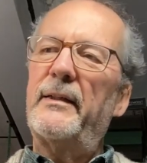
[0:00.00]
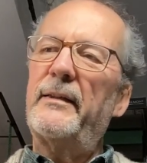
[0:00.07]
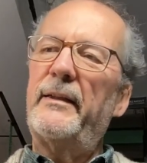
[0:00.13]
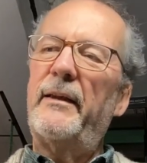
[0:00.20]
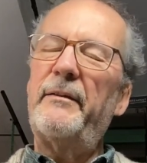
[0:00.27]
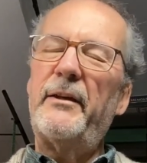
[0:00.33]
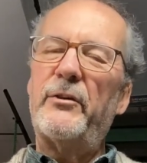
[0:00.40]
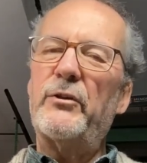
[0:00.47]

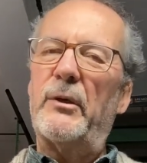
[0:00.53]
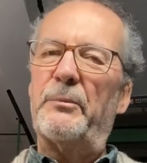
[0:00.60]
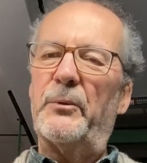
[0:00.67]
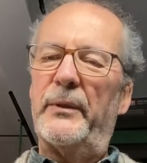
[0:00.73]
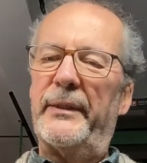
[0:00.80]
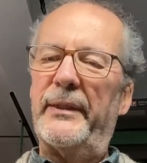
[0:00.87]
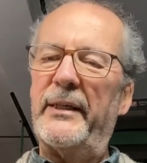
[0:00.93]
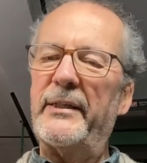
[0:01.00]
The only trouble
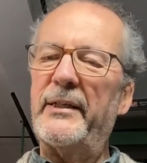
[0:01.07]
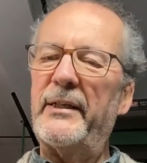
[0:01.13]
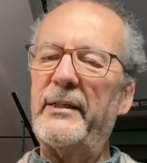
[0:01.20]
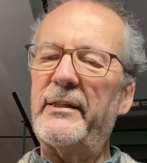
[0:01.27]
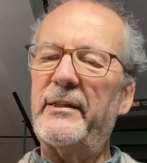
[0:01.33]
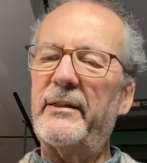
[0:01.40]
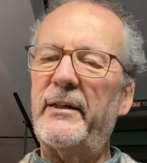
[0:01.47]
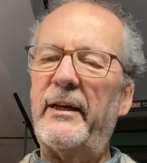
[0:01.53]
with this
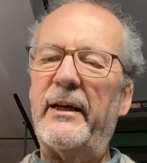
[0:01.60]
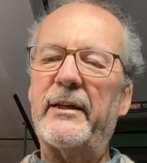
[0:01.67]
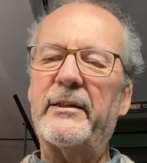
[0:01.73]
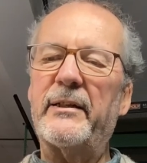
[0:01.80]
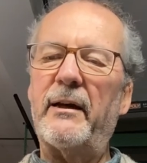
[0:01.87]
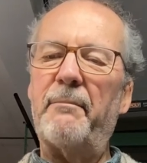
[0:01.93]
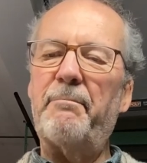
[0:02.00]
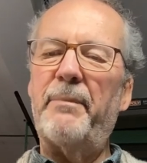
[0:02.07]
is
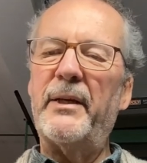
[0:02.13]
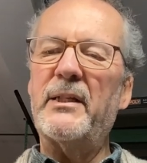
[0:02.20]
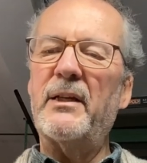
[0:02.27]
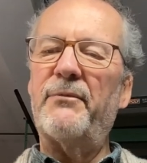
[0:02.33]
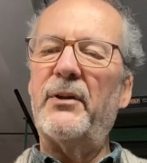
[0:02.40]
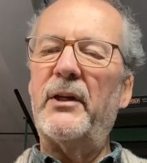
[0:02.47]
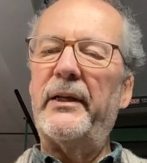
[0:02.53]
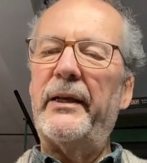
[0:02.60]
it's a bit
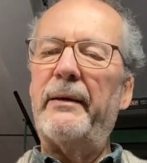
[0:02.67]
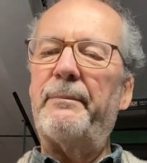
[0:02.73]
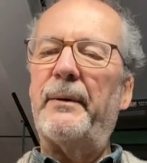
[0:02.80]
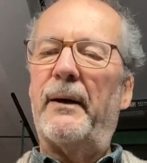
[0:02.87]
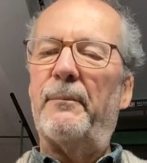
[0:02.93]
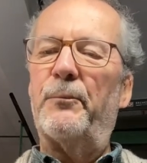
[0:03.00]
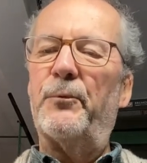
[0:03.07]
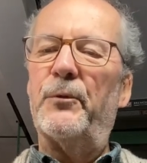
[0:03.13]
of a leap
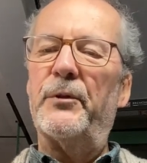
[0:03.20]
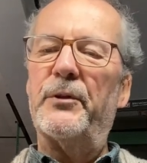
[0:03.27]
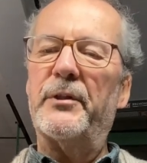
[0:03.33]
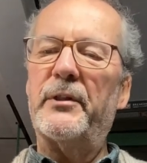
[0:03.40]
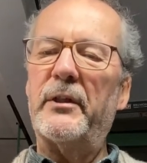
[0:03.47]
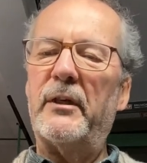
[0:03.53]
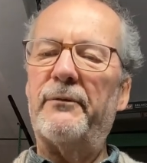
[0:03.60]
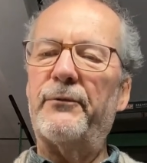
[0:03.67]

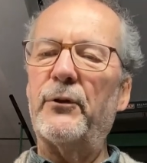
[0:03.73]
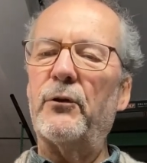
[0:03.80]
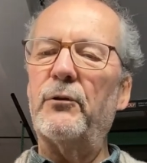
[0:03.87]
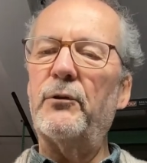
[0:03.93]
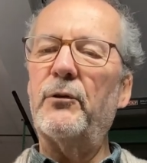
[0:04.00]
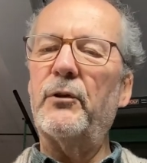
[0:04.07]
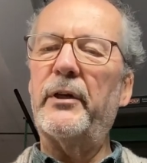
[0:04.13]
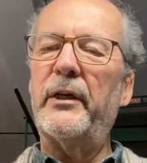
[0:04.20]
upwards. If you're
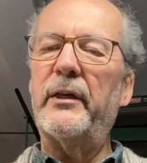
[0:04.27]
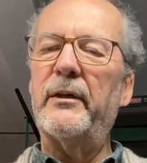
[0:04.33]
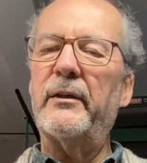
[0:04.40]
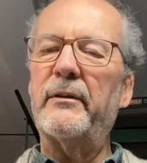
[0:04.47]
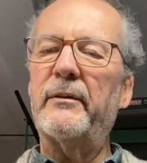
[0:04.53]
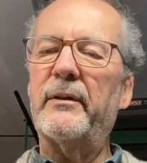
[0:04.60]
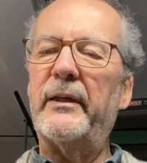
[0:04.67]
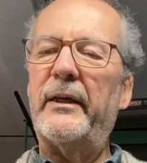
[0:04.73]
looking
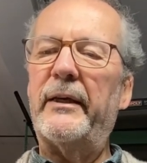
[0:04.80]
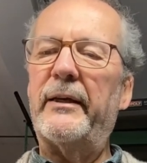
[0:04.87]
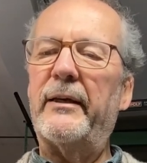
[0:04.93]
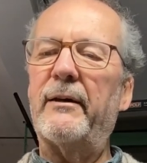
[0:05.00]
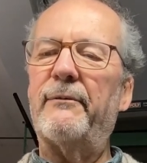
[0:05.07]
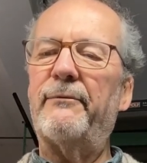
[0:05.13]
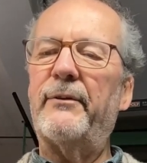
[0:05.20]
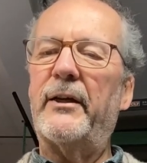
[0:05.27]
at the
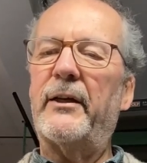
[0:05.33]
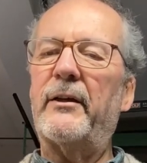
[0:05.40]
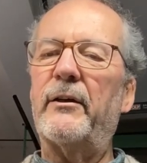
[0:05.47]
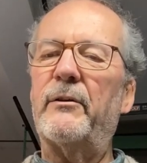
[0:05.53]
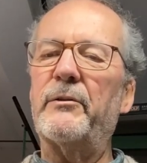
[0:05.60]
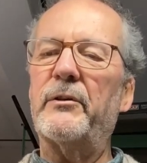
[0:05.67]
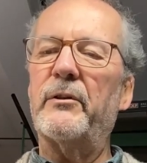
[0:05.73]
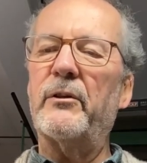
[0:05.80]

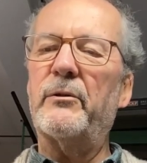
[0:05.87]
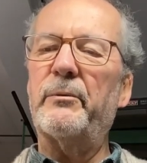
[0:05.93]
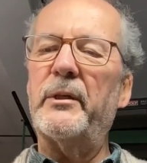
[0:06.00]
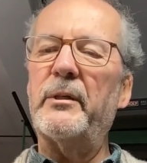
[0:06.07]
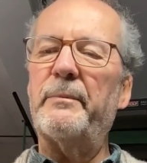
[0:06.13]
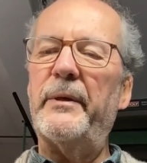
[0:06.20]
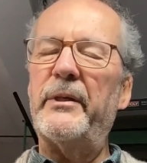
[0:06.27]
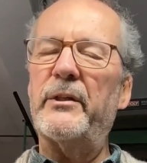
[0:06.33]
Kavecos and the
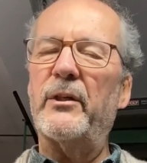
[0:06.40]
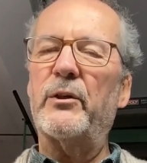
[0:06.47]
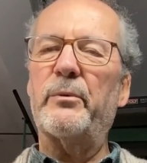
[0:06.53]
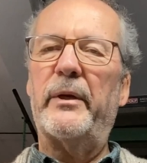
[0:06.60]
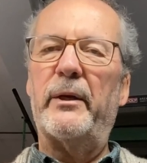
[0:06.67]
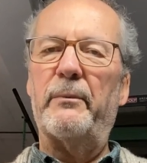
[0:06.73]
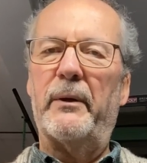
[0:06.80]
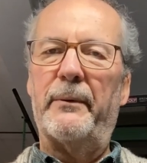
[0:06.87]
Twisbys at
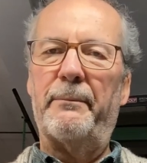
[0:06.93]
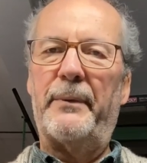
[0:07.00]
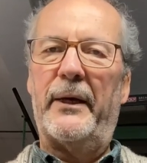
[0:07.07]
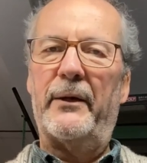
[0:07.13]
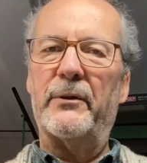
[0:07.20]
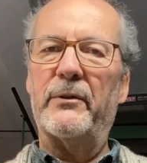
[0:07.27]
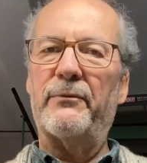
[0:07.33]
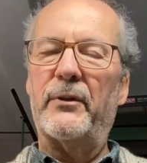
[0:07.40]

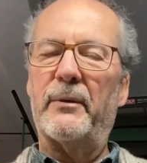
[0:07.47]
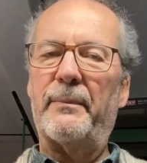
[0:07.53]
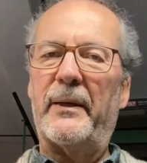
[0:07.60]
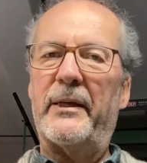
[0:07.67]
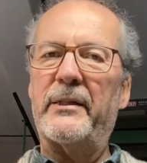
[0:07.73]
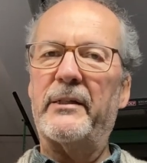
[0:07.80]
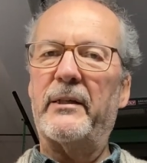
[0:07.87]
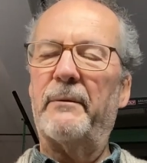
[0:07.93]
£21 for the
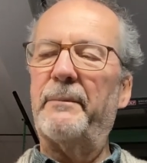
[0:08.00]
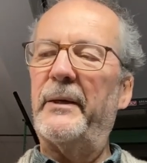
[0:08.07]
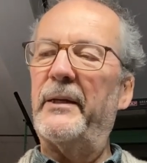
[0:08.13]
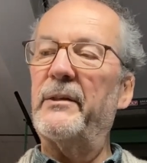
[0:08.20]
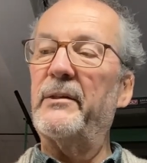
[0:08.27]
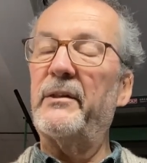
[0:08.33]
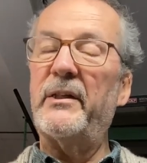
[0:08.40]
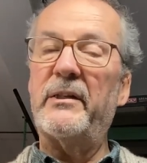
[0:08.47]
plastic
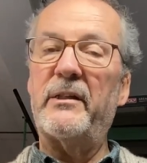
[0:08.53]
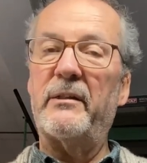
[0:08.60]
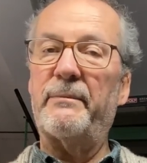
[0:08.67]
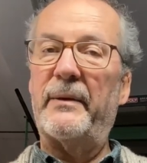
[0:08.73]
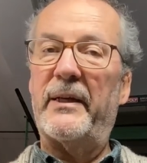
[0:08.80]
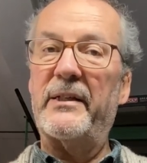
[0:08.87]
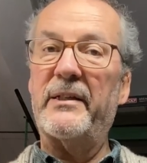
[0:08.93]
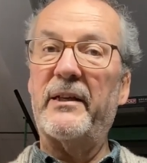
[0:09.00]
pens, this is
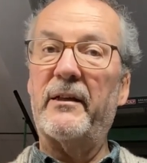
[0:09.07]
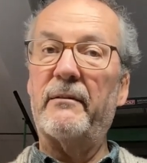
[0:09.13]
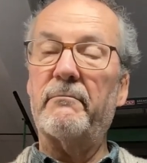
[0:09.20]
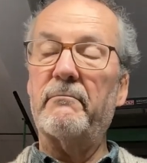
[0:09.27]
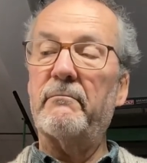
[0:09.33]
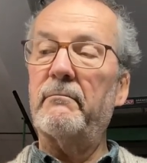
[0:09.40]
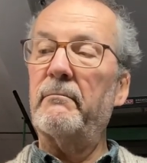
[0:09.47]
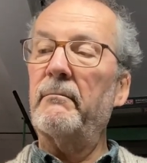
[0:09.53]
plastic.
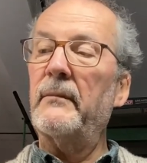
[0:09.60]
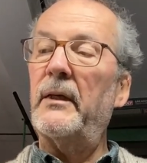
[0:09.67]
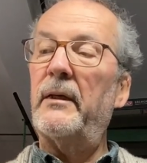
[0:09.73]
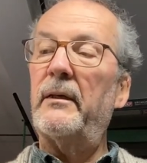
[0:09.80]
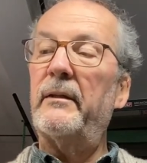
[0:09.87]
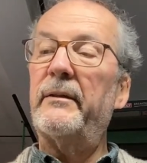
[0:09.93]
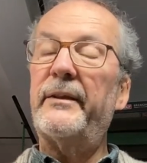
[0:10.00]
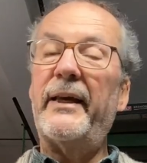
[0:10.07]

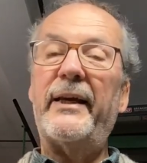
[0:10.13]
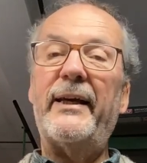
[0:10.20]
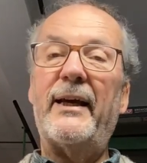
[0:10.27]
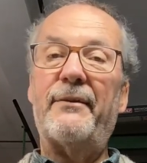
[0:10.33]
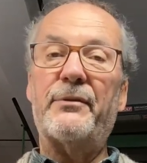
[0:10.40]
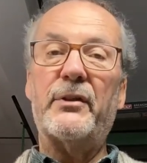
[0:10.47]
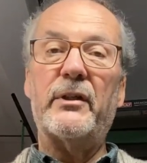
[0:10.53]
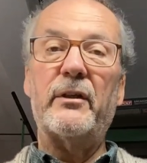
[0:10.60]
They
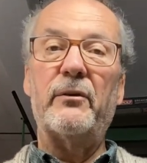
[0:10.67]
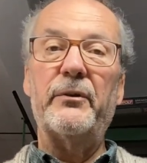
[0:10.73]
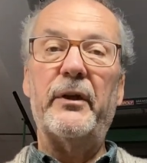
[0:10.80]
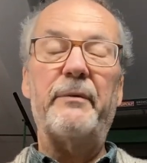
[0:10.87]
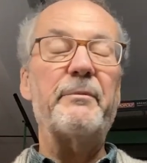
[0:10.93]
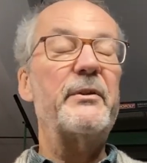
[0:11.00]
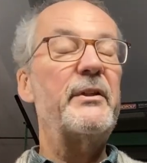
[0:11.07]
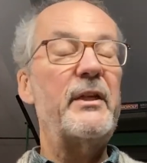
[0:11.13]
have steel
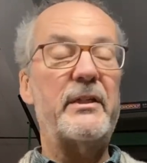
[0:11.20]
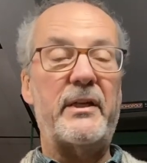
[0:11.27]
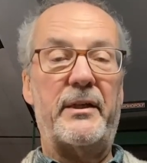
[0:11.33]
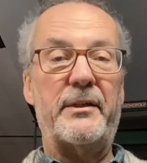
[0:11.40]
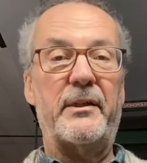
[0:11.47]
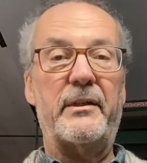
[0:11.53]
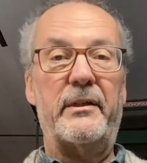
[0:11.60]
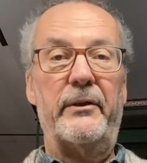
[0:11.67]
nibs. This has
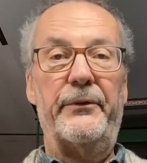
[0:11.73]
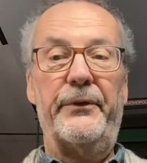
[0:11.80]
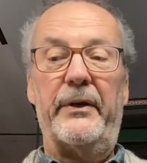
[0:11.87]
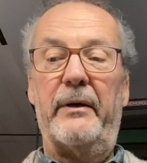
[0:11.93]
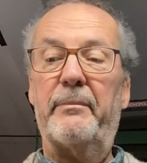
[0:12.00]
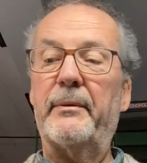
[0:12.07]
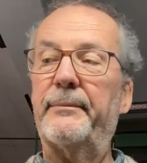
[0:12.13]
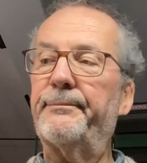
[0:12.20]
a steel nib.